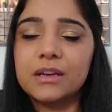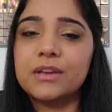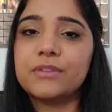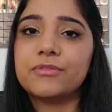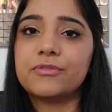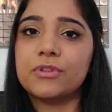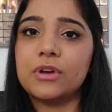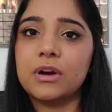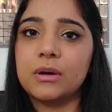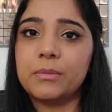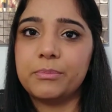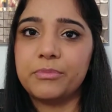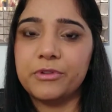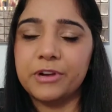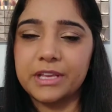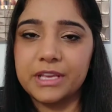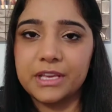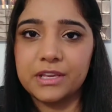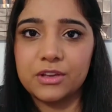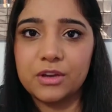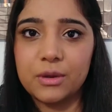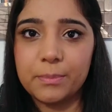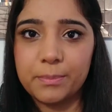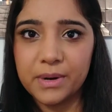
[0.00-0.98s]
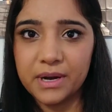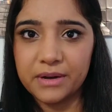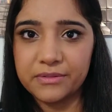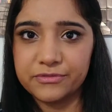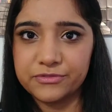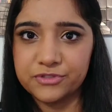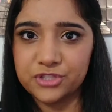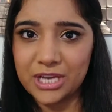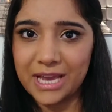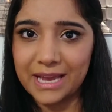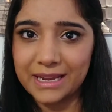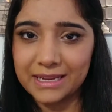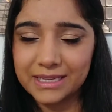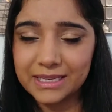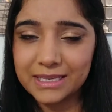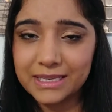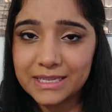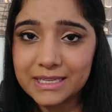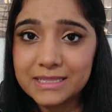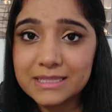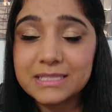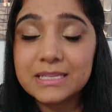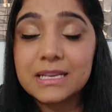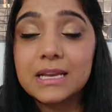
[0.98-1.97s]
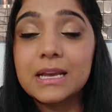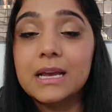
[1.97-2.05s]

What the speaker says: if you're bringing your puff jackets,